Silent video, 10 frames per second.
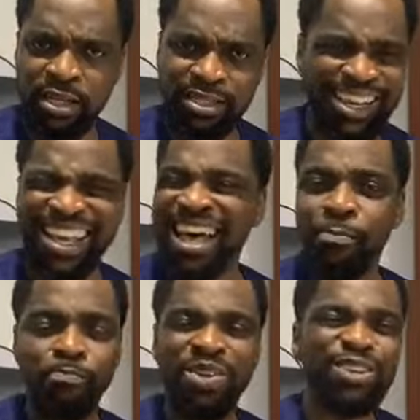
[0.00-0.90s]
There
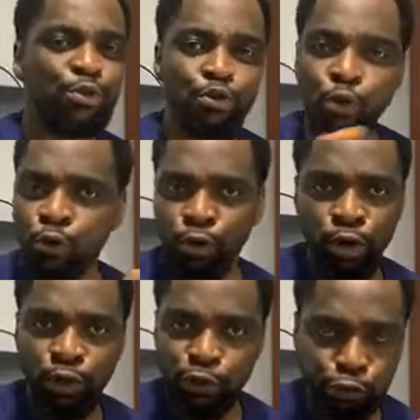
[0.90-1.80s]
can be no
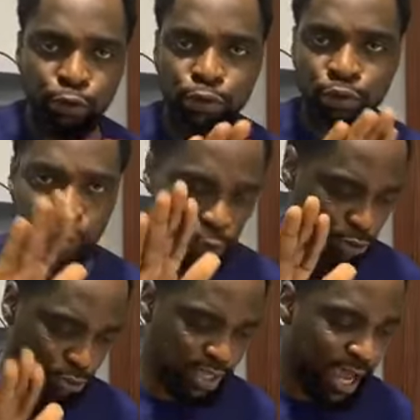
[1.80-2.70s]
truth
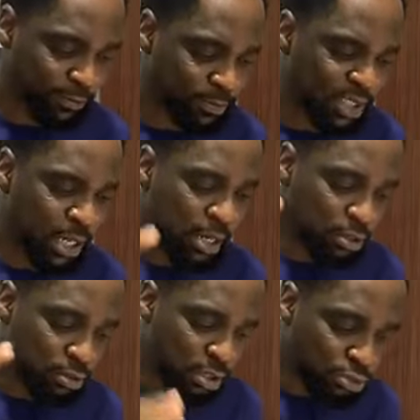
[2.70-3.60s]
close to that.
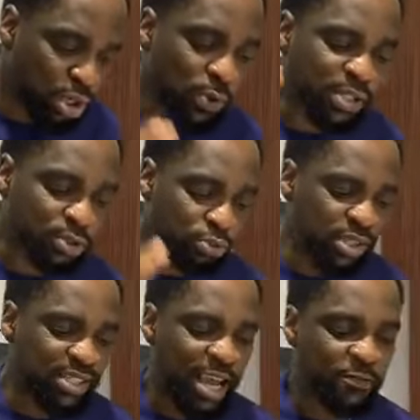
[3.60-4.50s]
The request to
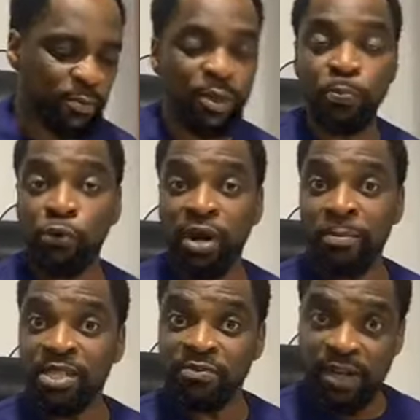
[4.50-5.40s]
resign from the
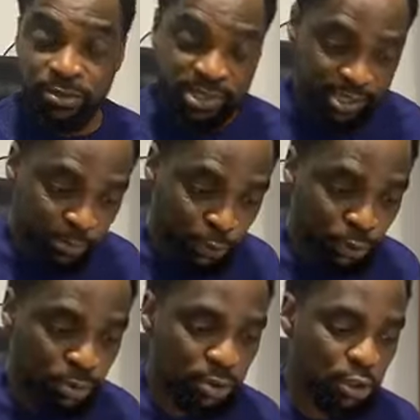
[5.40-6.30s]
program is very
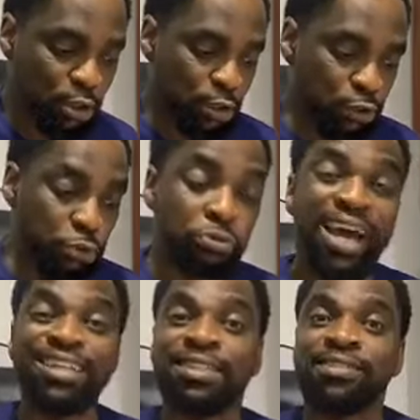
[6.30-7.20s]
simple. You
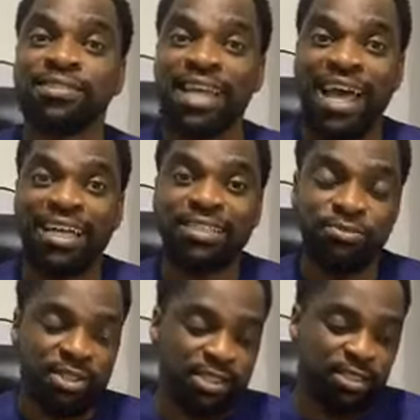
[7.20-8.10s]
write a signed
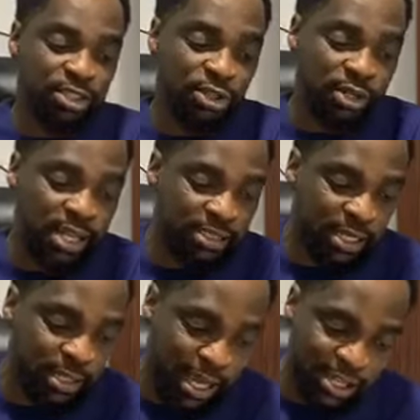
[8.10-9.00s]
resignation
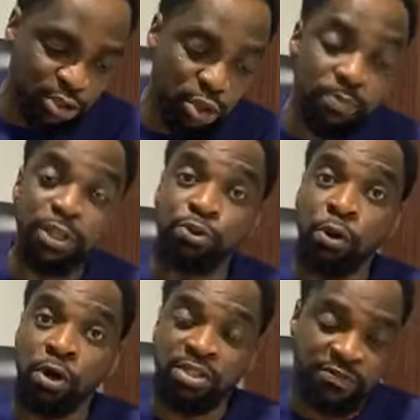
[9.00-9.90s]
letter and submit
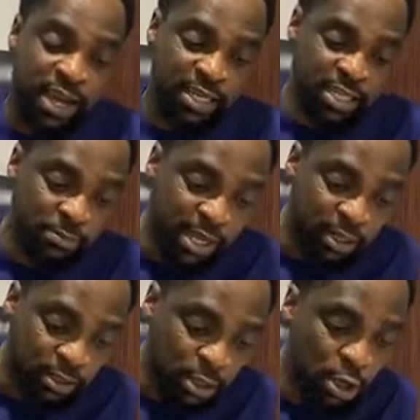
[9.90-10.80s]
to us via
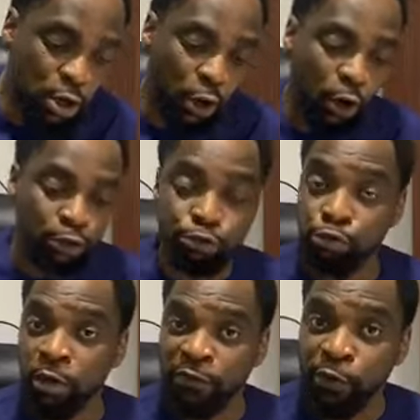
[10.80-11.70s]
email or through
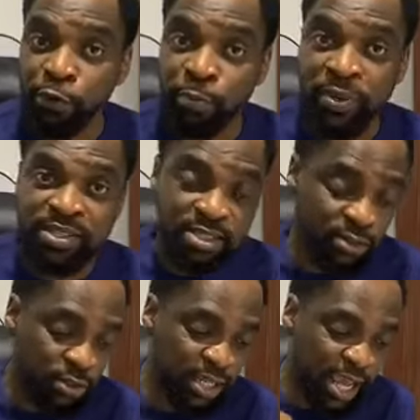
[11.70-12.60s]
your focal person
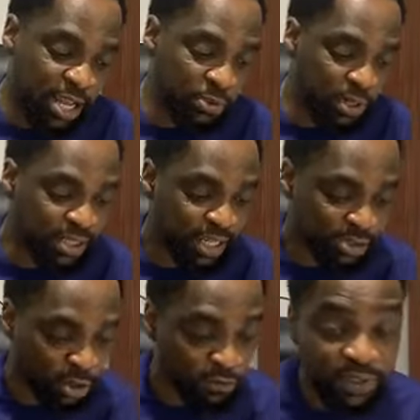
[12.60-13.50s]
or the NOA
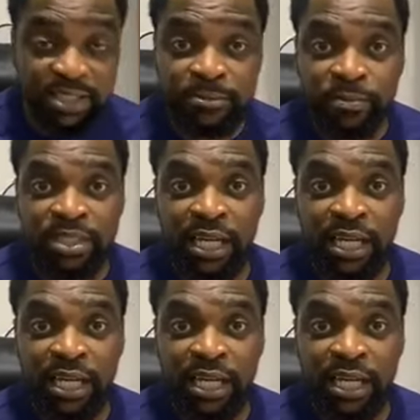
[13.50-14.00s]
desk officer.